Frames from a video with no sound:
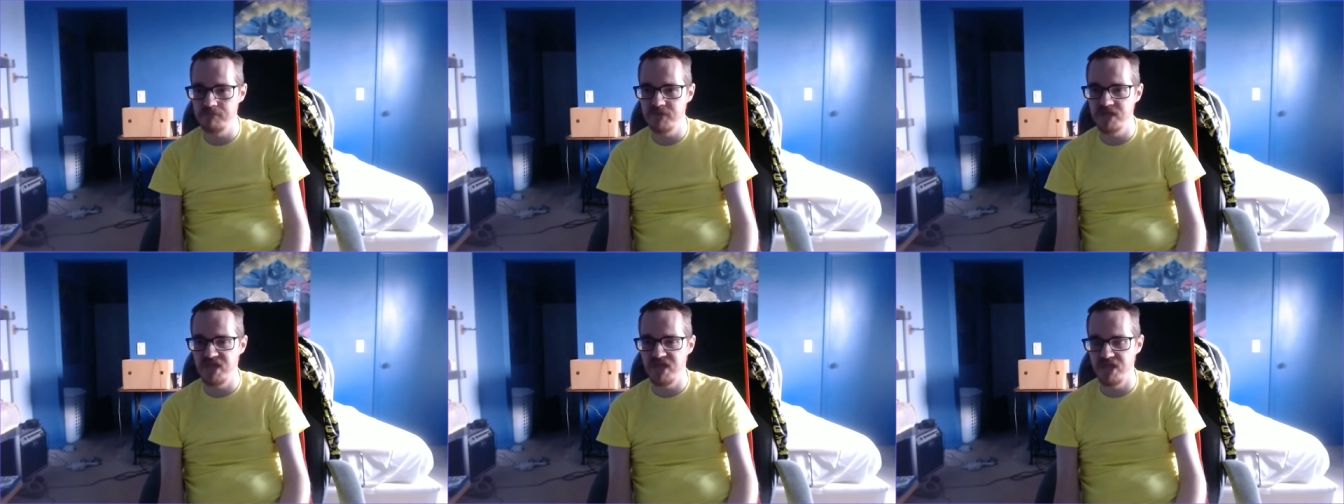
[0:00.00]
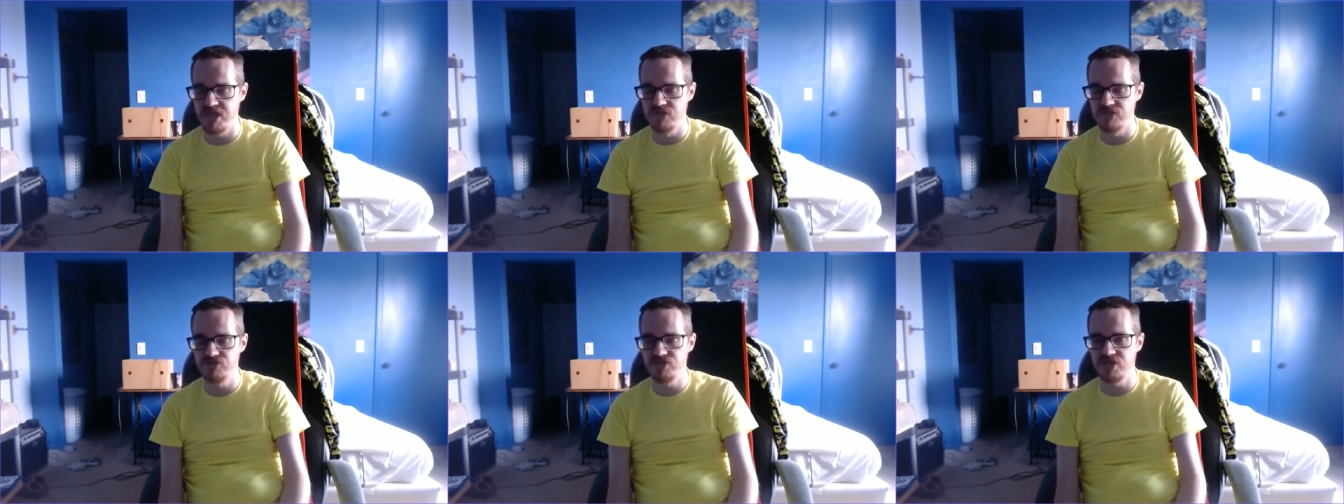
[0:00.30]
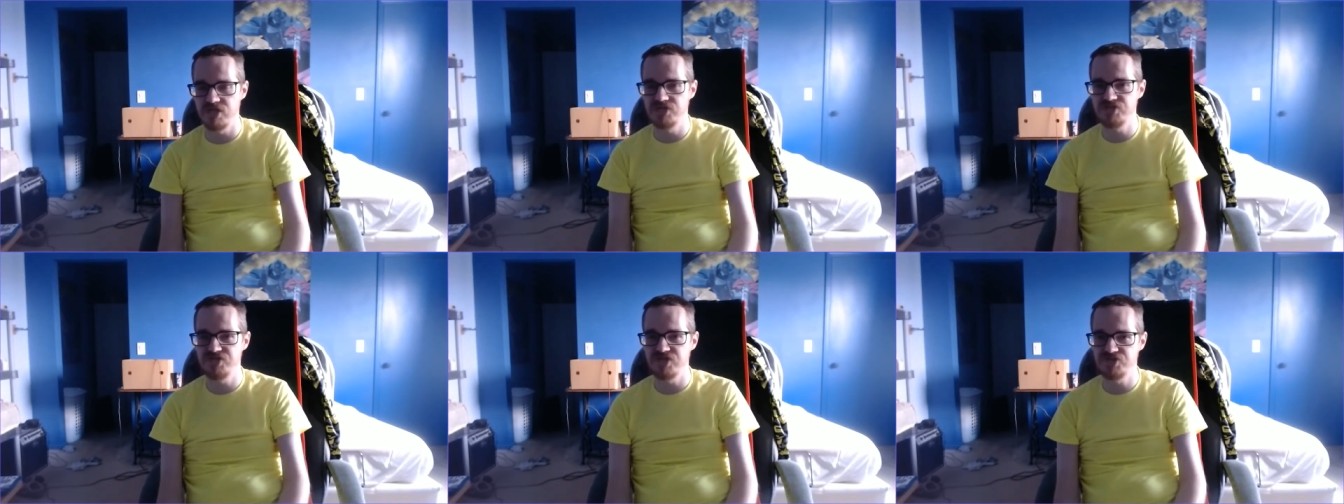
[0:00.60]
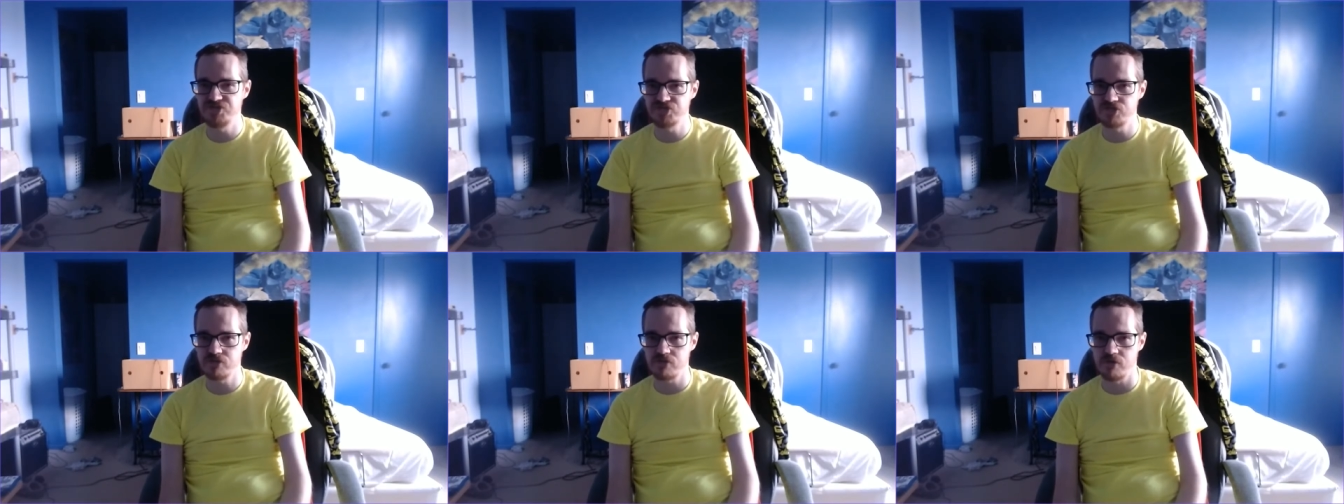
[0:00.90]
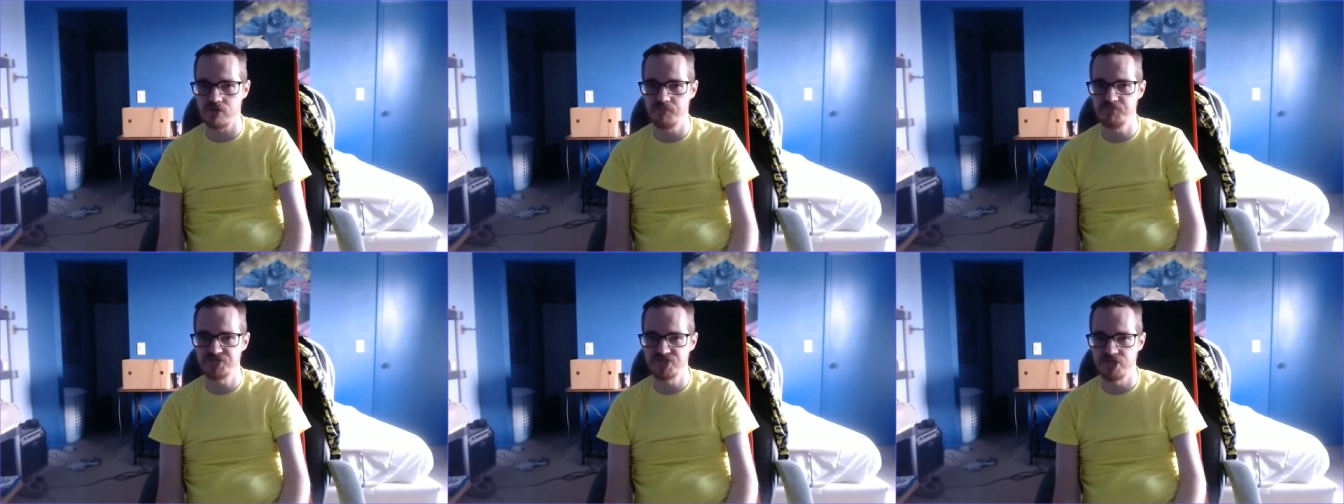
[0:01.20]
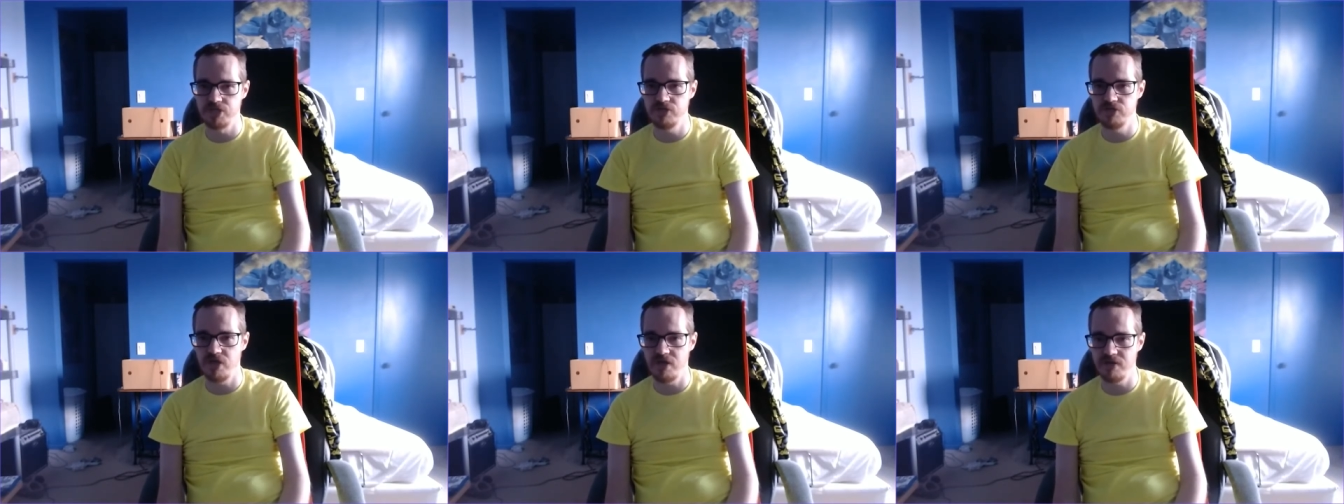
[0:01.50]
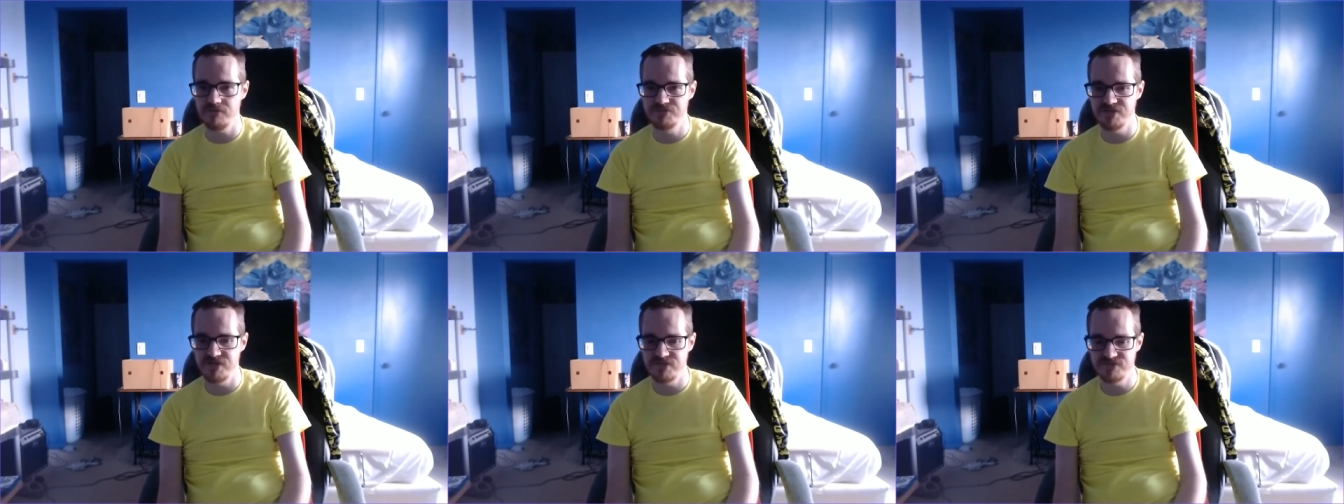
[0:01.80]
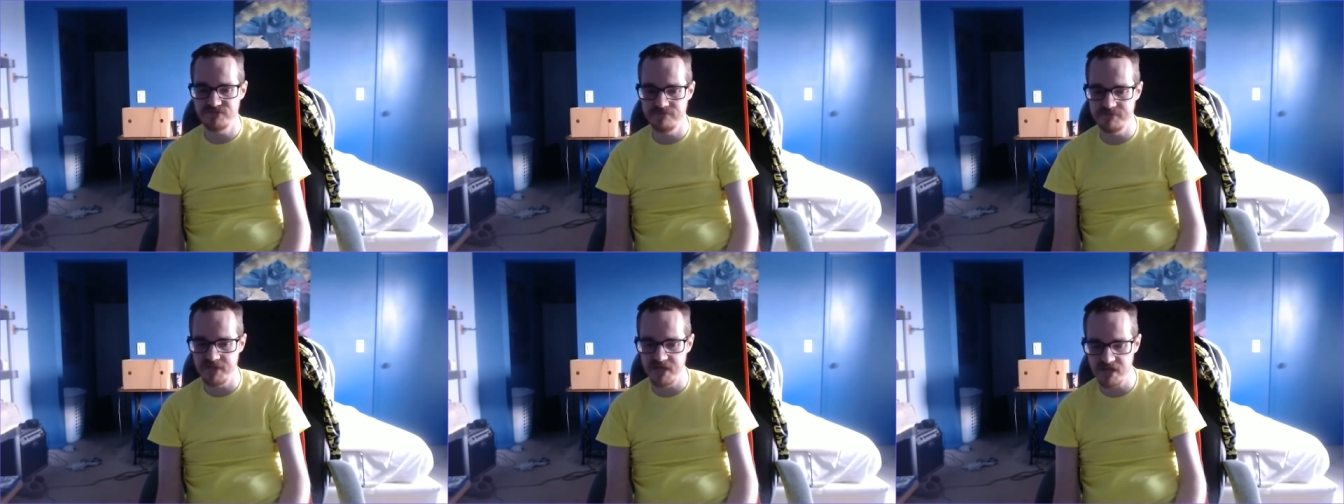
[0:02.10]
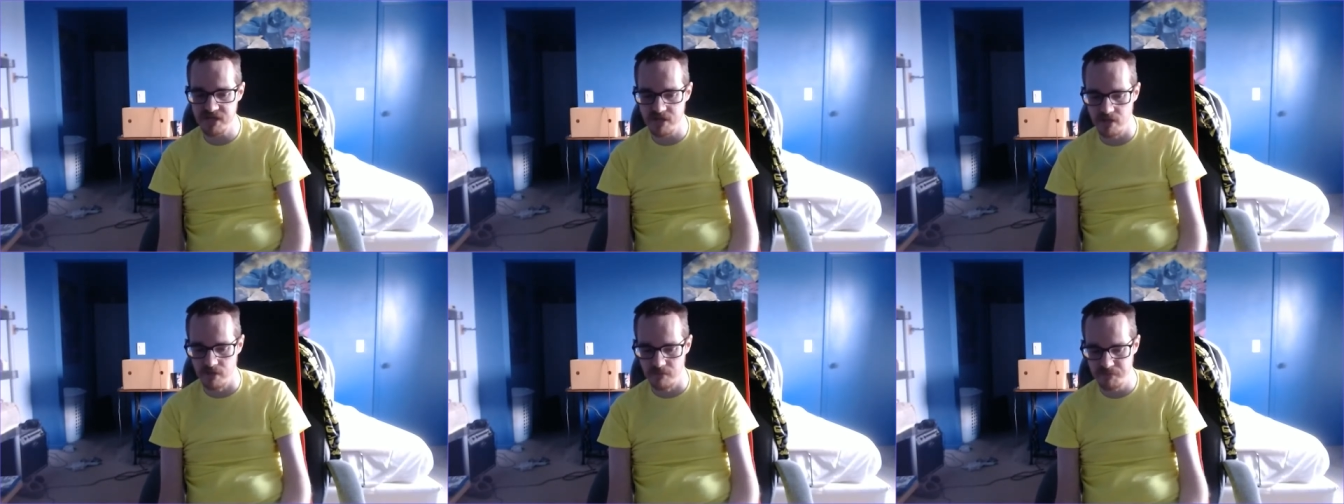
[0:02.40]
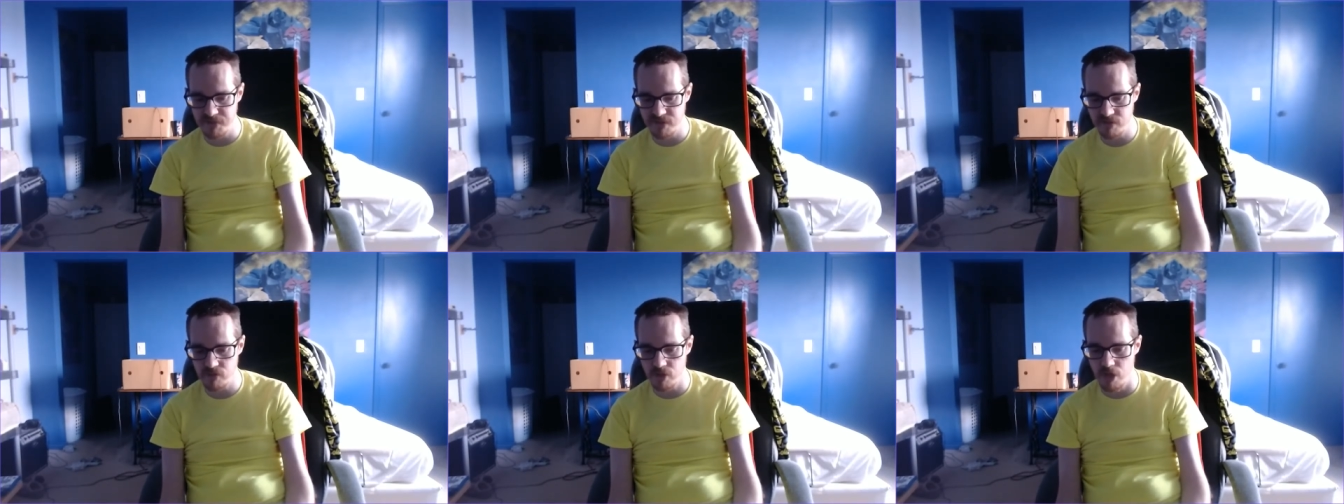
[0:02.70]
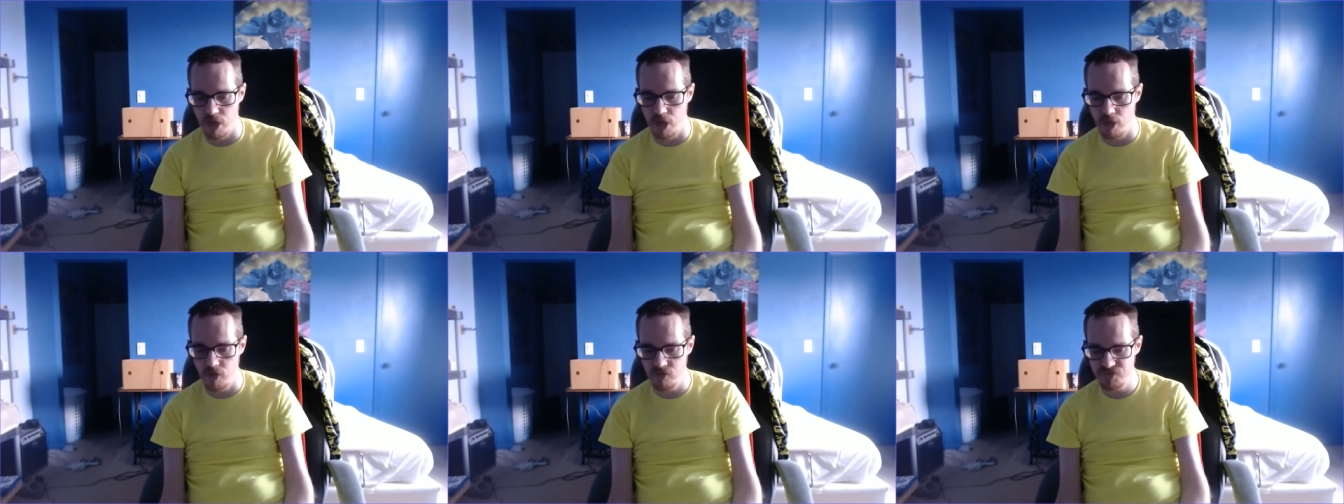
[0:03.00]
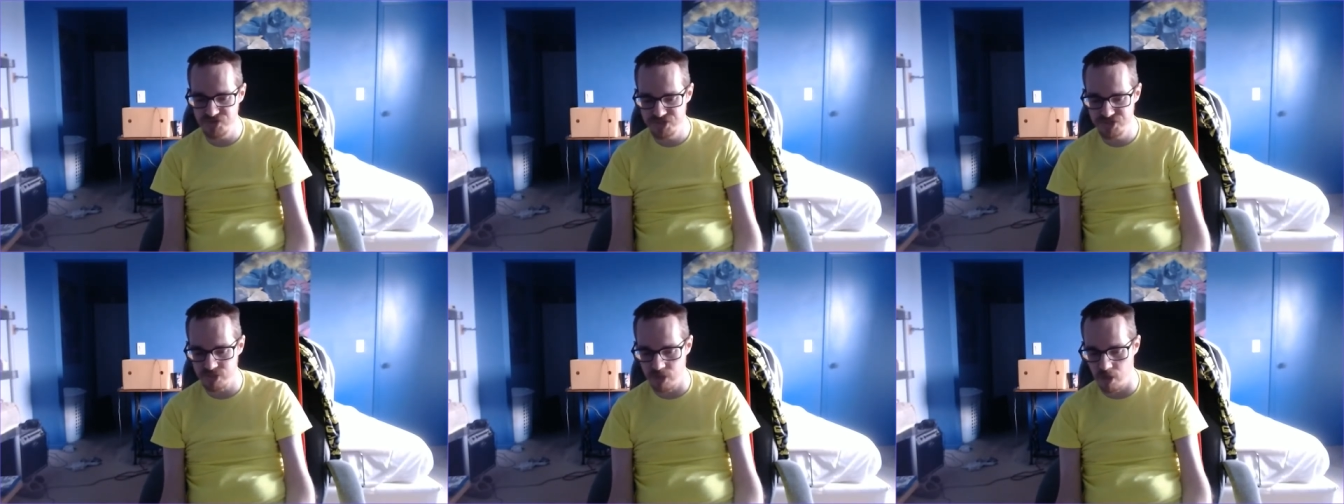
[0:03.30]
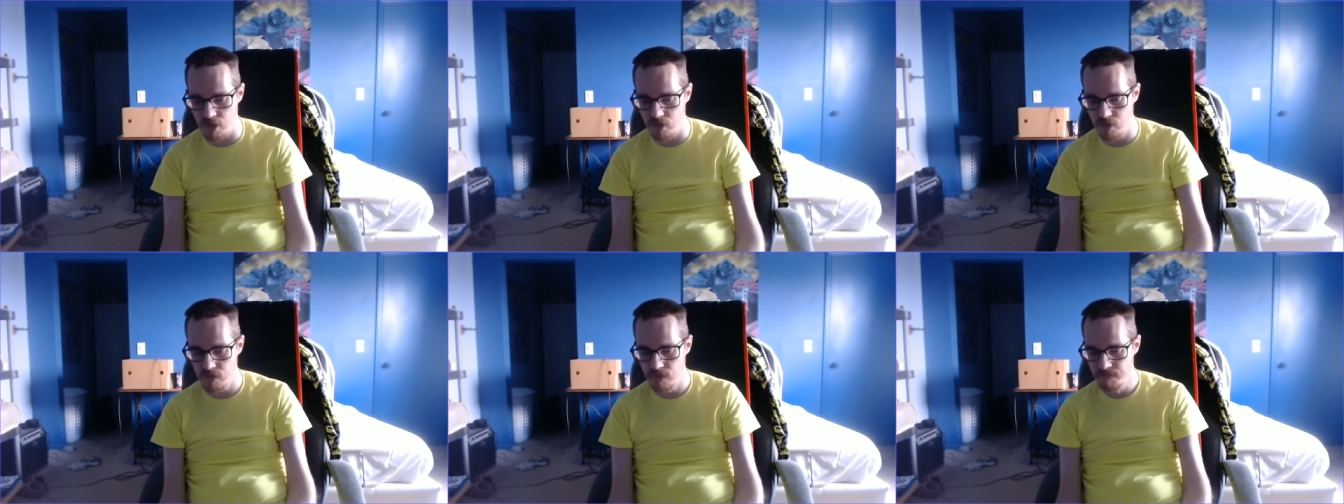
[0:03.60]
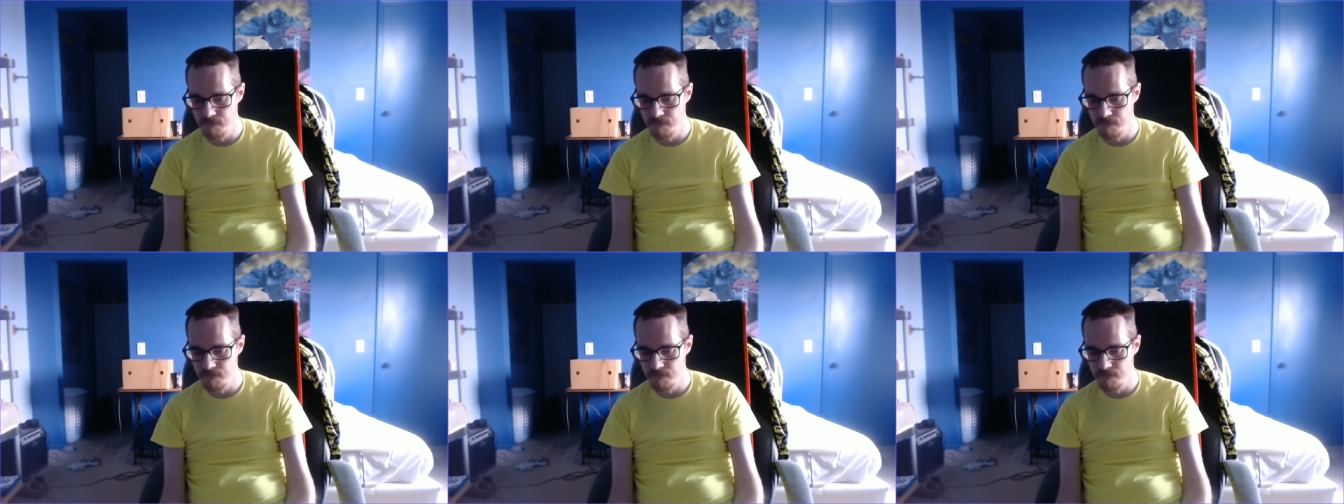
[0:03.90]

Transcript: in the description of this video below, so...